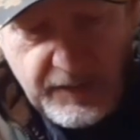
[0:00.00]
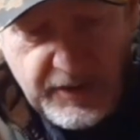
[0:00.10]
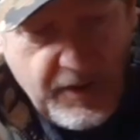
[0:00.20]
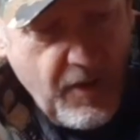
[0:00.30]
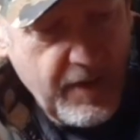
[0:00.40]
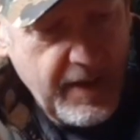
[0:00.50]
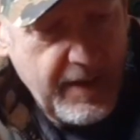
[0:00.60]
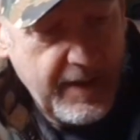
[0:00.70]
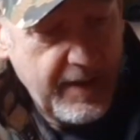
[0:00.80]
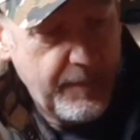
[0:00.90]
the stock,
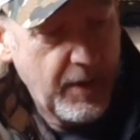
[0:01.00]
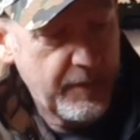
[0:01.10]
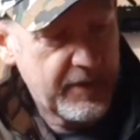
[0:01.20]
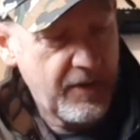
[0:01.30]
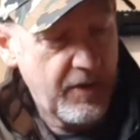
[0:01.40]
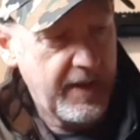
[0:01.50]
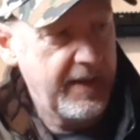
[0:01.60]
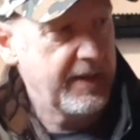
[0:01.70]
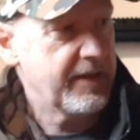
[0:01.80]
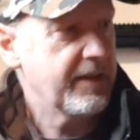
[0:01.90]
polymer stock,
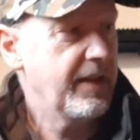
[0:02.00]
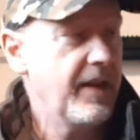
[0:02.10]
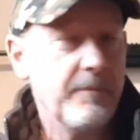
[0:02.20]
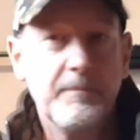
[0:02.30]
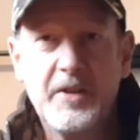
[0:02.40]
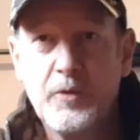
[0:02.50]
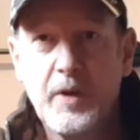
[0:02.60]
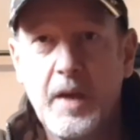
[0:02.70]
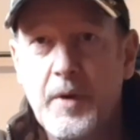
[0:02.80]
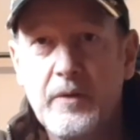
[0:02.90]
is it's all
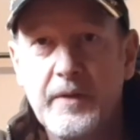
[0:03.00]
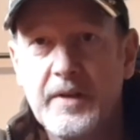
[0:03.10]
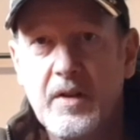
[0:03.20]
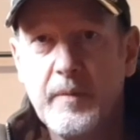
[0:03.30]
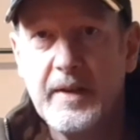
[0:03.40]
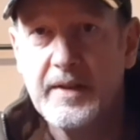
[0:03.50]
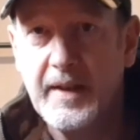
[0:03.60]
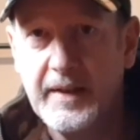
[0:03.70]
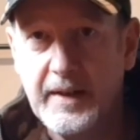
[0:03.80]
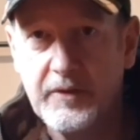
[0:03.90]
Gamo. There's no
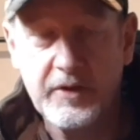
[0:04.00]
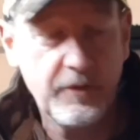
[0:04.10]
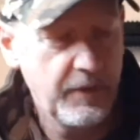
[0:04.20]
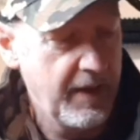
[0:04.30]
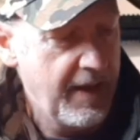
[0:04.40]
BSA in there at all.